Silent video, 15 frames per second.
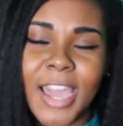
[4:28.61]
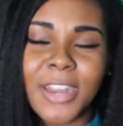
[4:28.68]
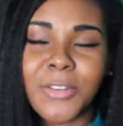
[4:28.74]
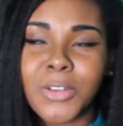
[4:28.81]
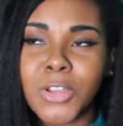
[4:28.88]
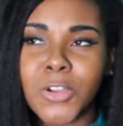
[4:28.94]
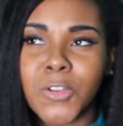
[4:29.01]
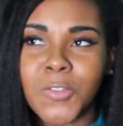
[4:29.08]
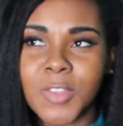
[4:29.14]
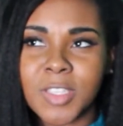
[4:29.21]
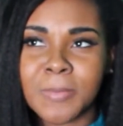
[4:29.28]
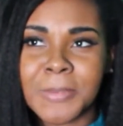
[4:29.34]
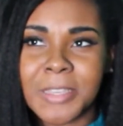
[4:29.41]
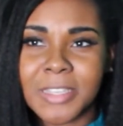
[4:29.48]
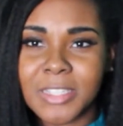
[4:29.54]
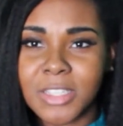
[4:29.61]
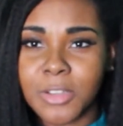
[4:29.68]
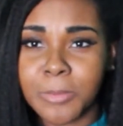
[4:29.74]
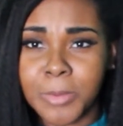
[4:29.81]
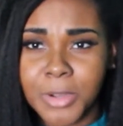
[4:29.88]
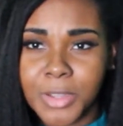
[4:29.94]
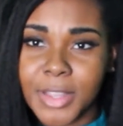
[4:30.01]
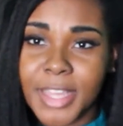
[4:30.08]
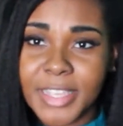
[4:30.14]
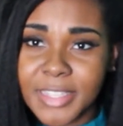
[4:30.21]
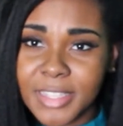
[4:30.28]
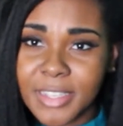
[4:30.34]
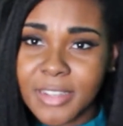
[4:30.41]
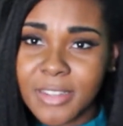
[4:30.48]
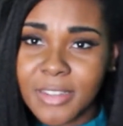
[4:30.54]
I don't know if it's because they're
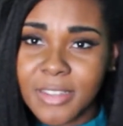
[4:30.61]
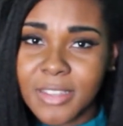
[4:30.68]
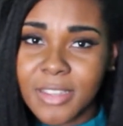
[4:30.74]
pearlescent